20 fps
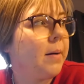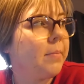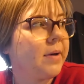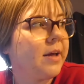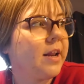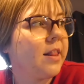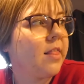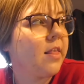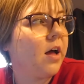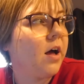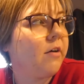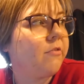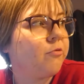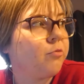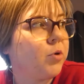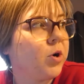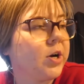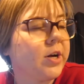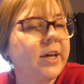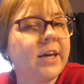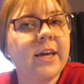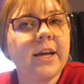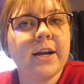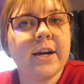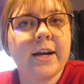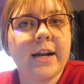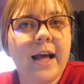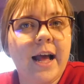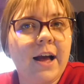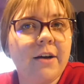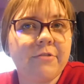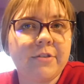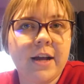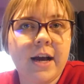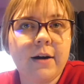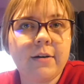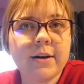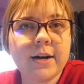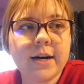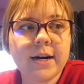gets off work here in half an
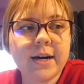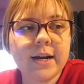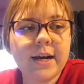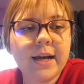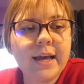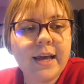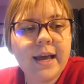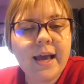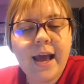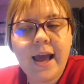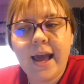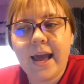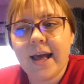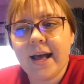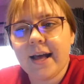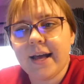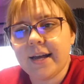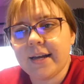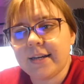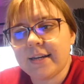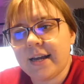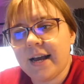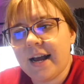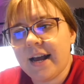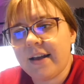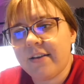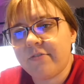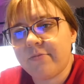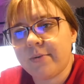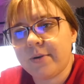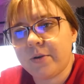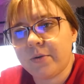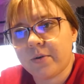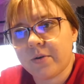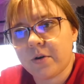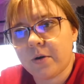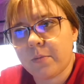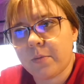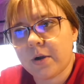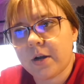hour, and I've been
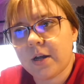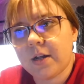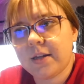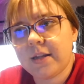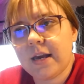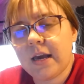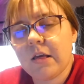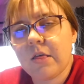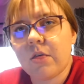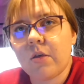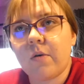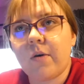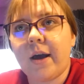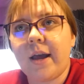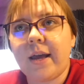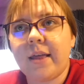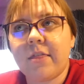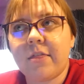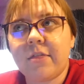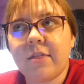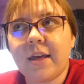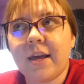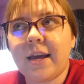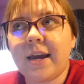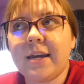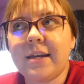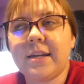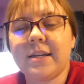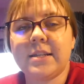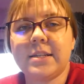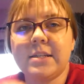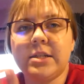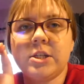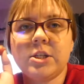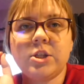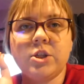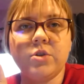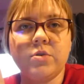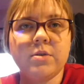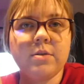doing homework all day, so I think I need to
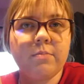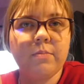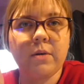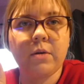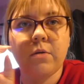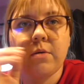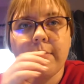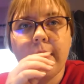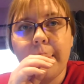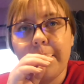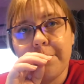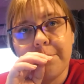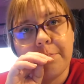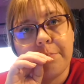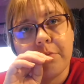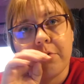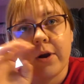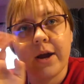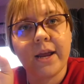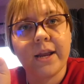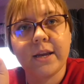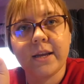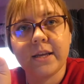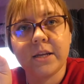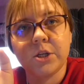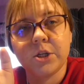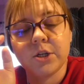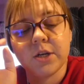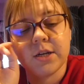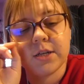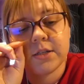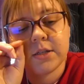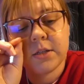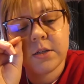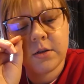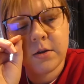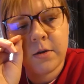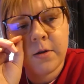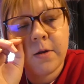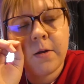just do something where my brain can
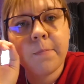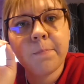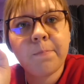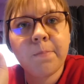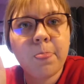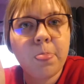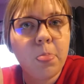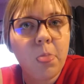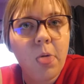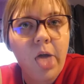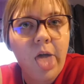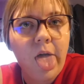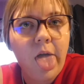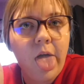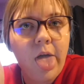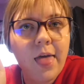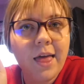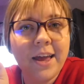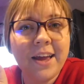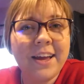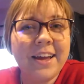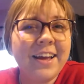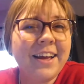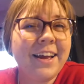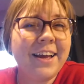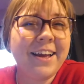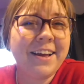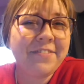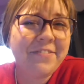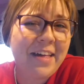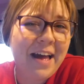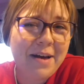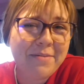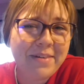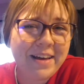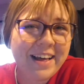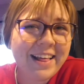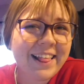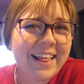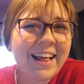just bleh, if that
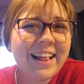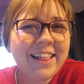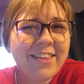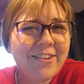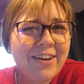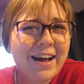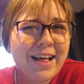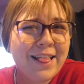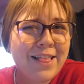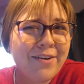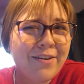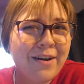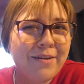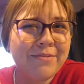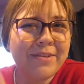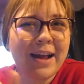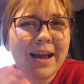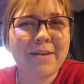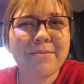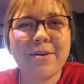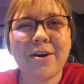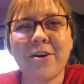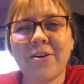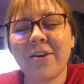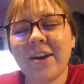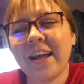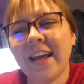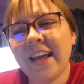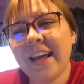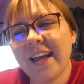makes sense. You guys know what I'm talking about.